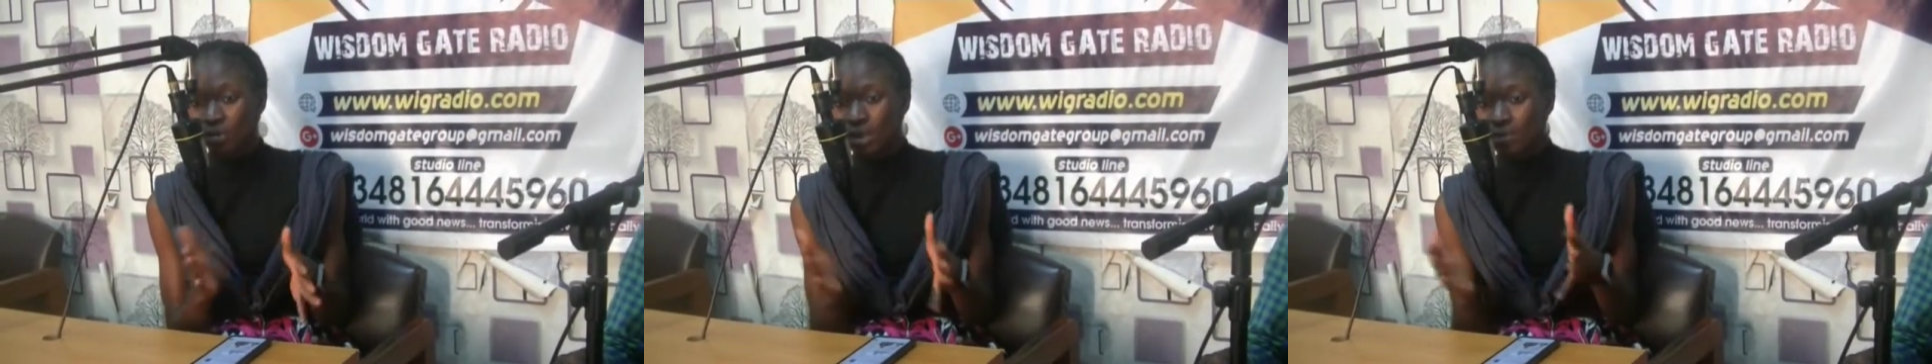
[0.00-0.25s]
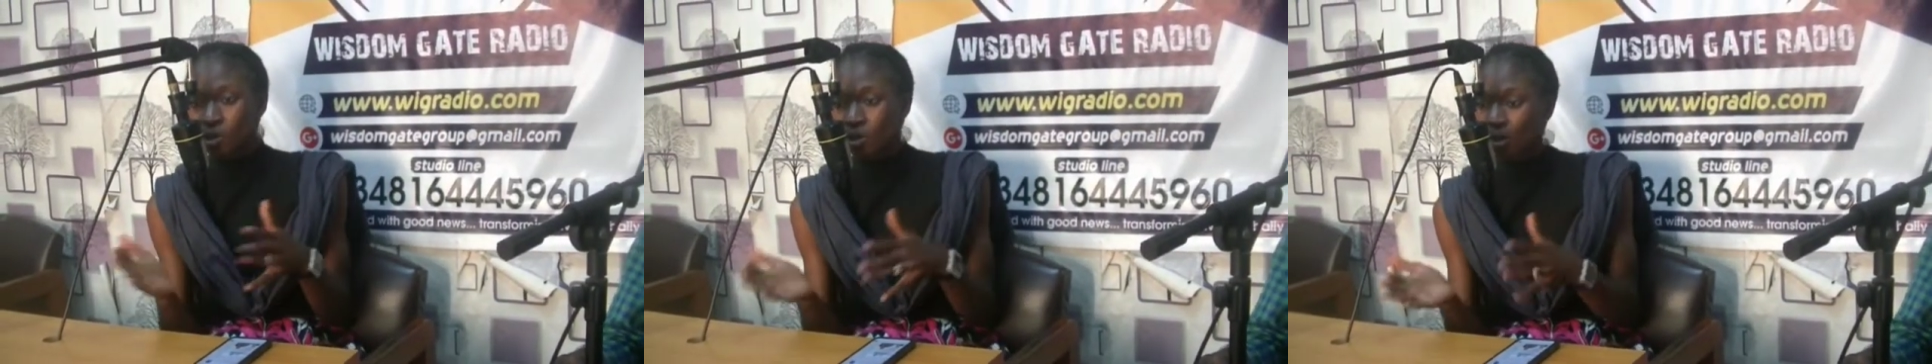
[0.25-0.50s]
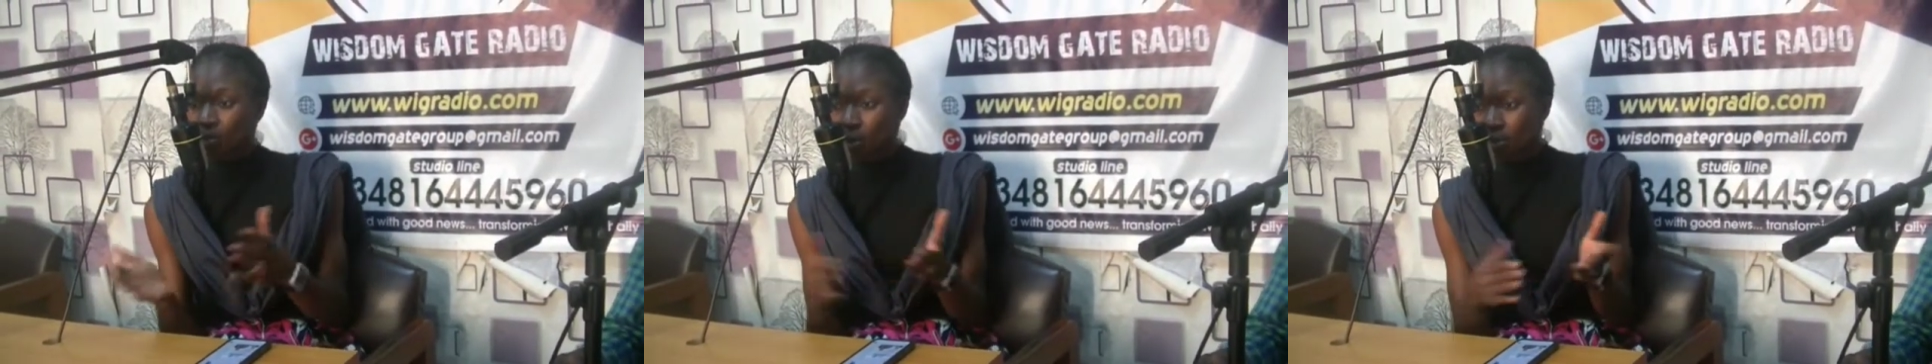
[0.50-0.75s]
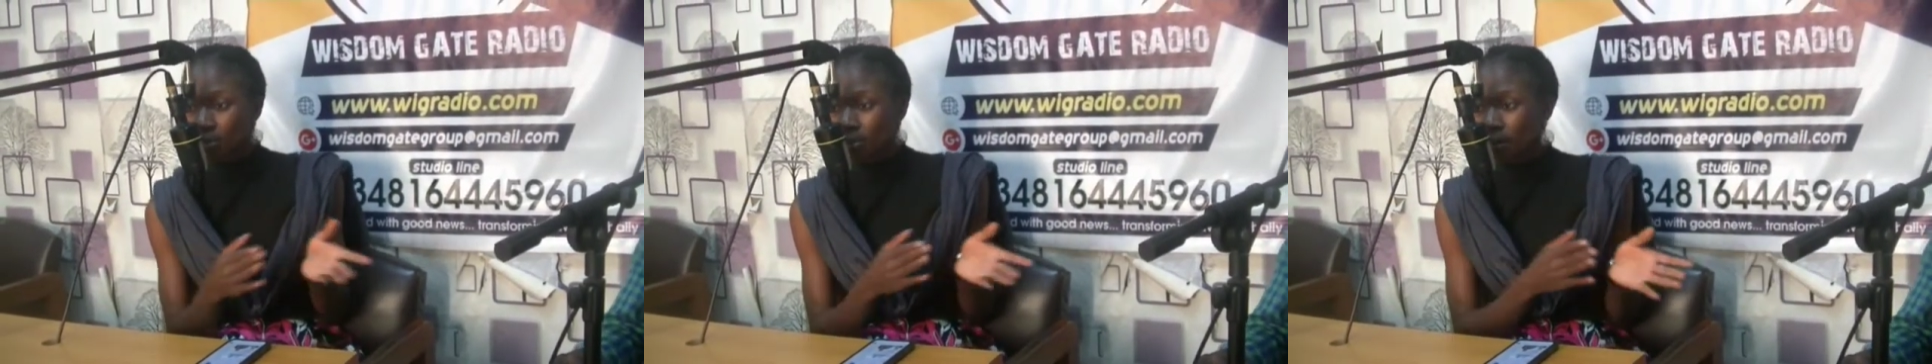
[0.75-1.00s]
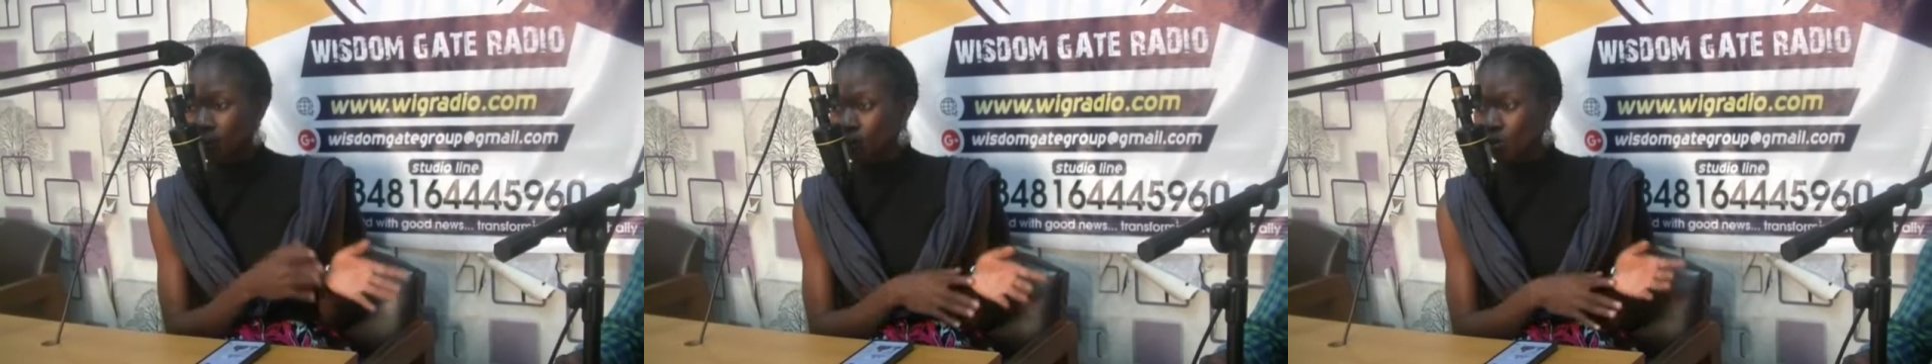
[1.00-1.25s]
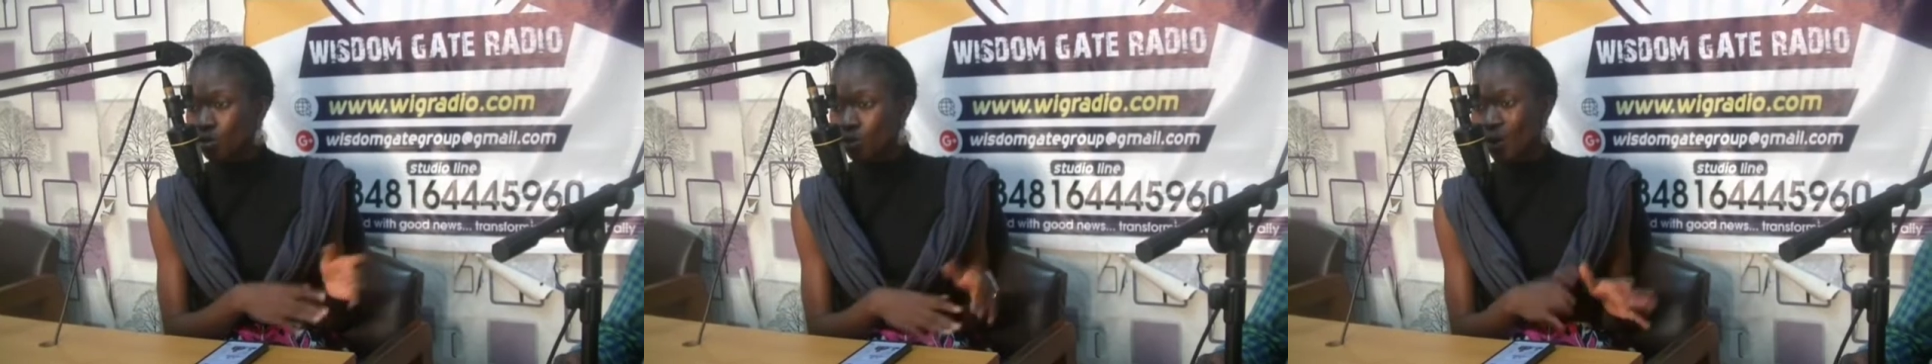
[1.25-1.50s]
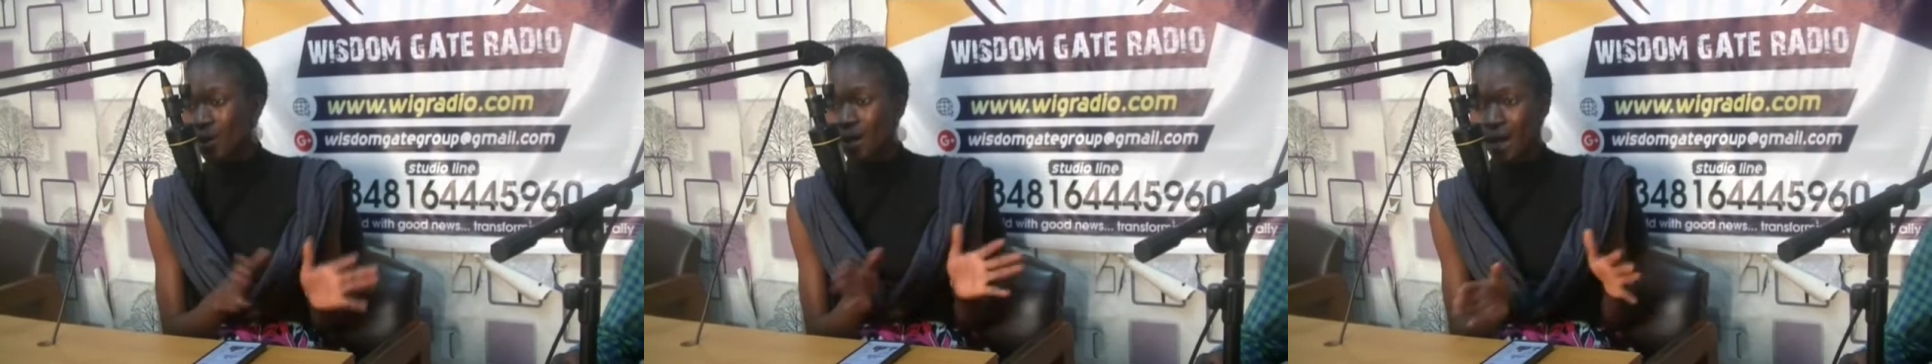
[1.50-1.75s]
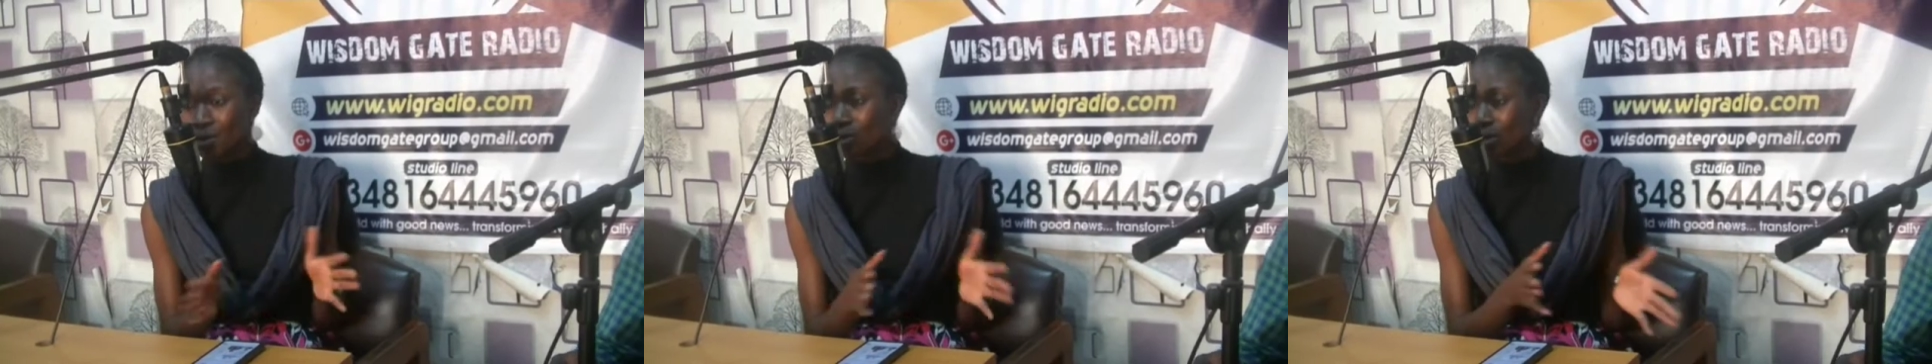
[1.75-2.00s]
say because I'm not a member of Four Square.
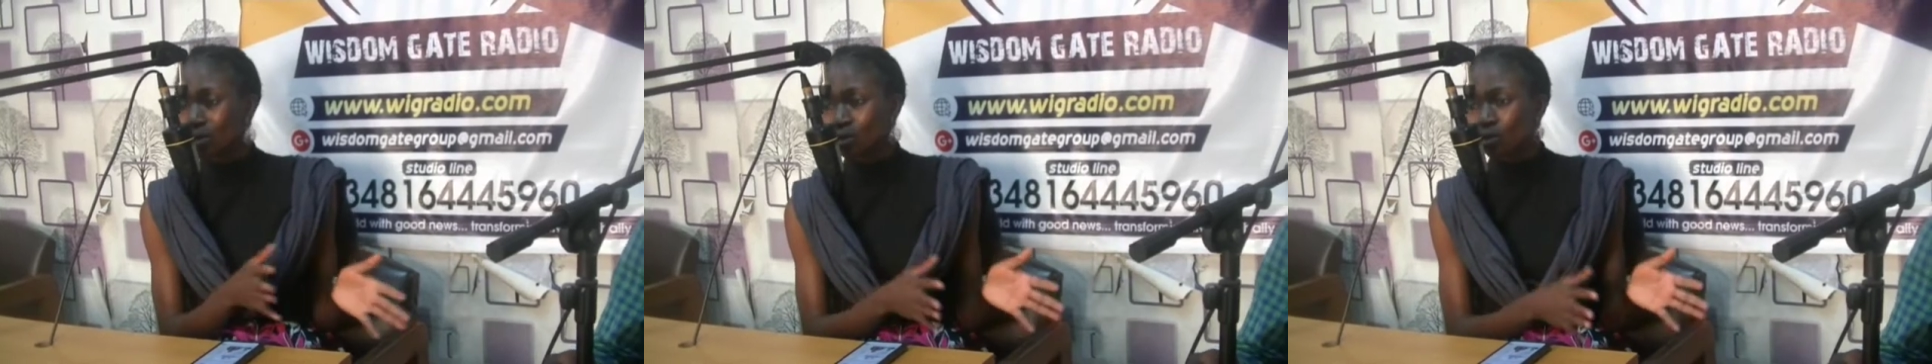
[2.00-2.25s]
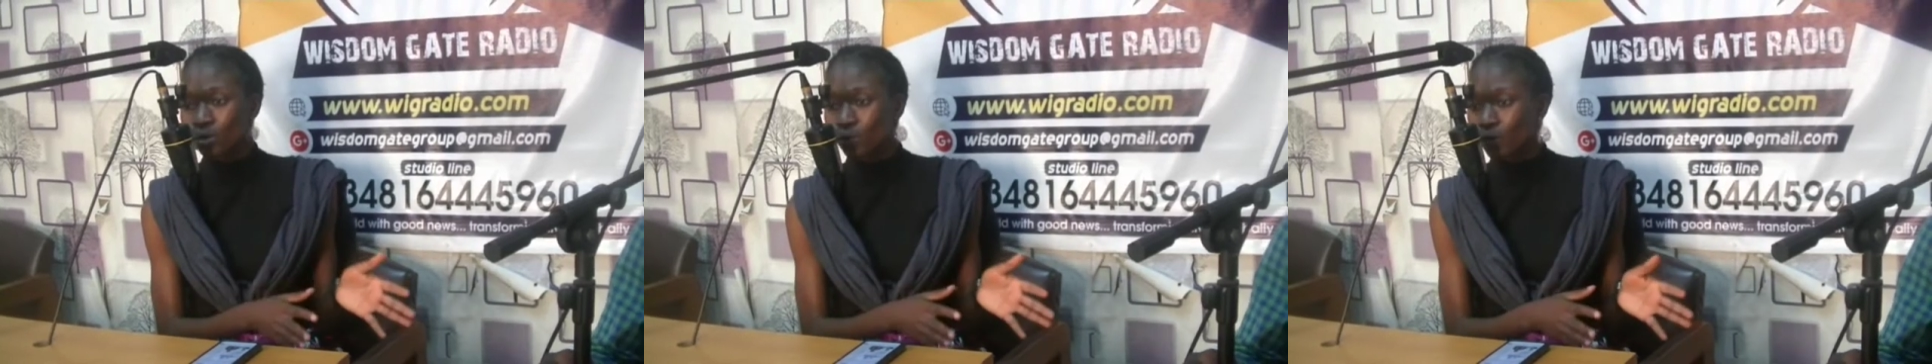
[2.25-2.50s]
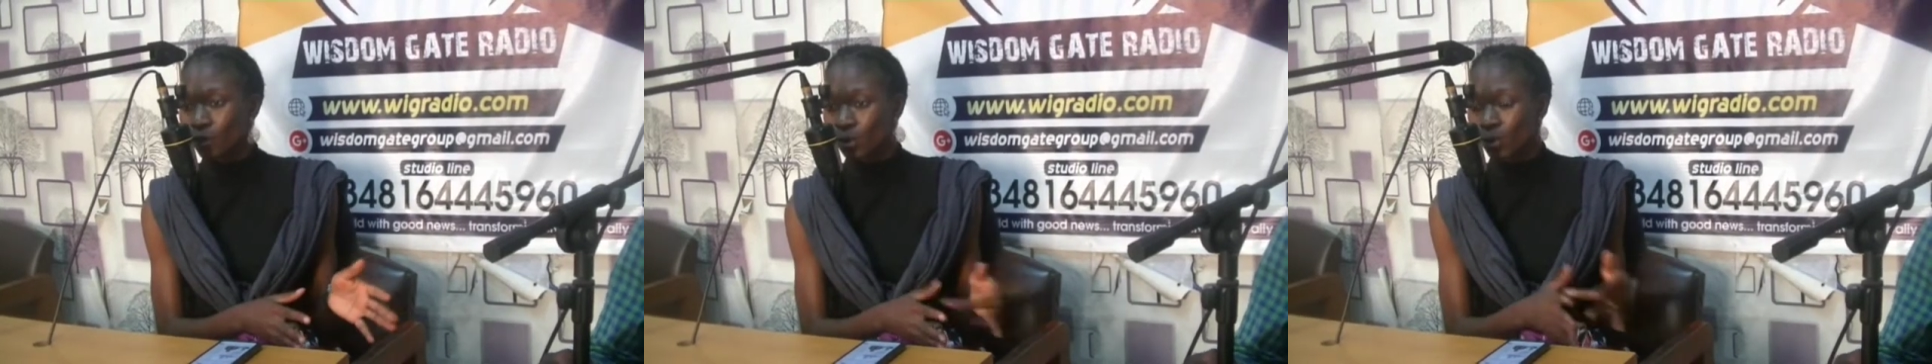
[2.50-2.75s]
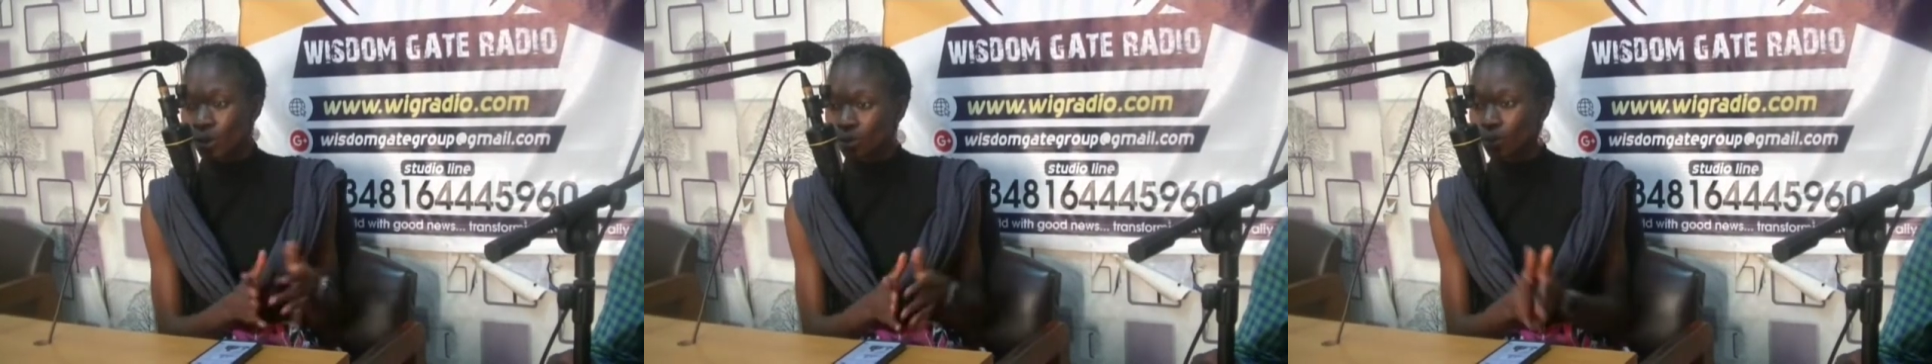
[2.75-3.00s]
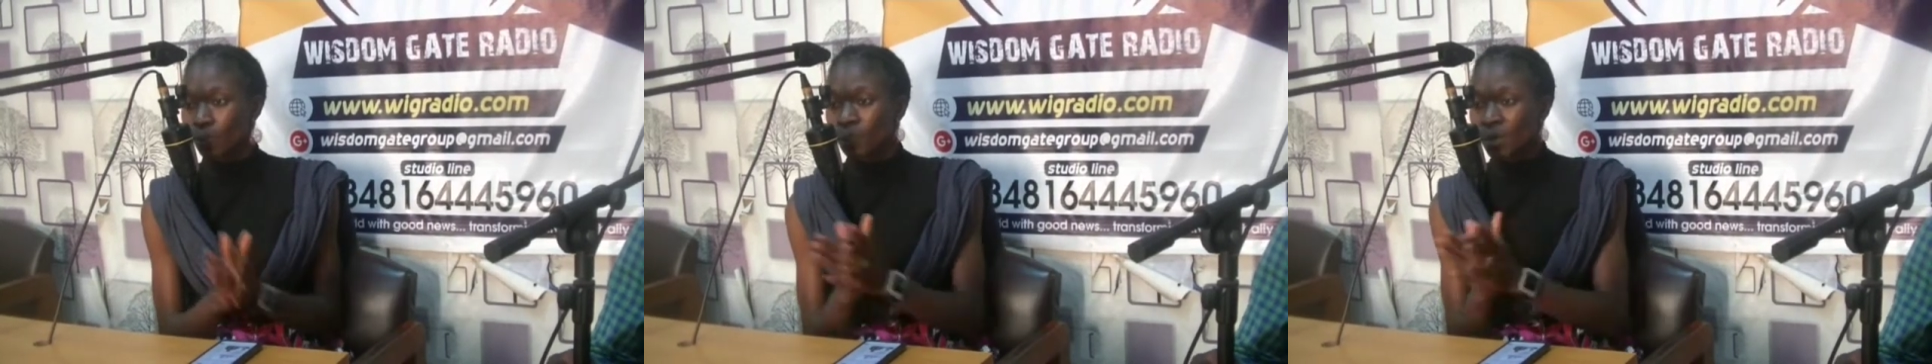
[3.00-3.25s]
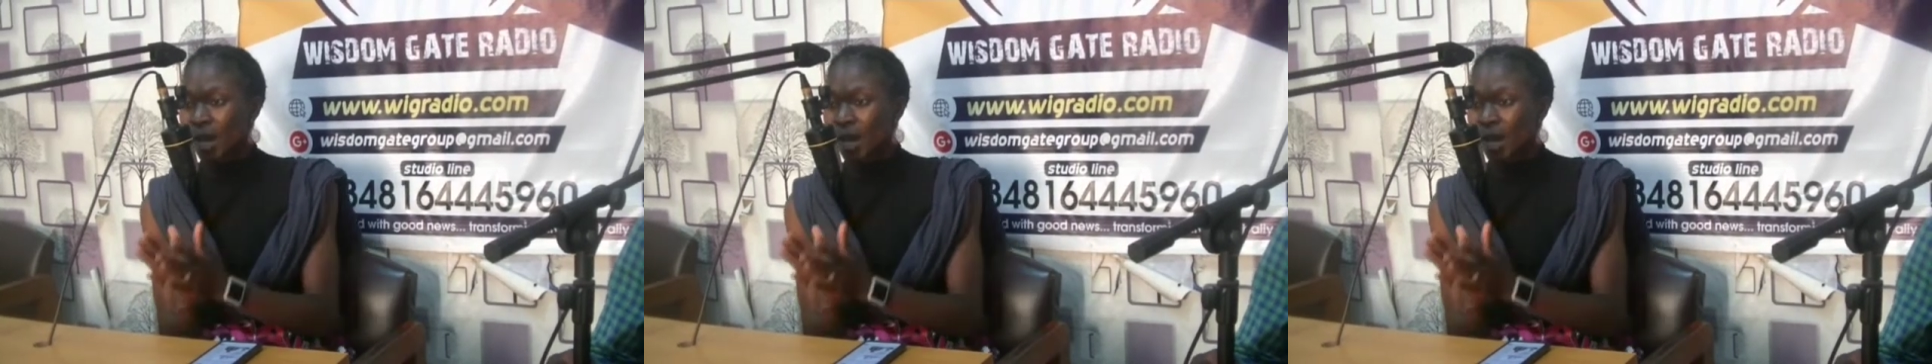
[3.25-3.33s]
Yeah, I don't need to go to Four Square. No.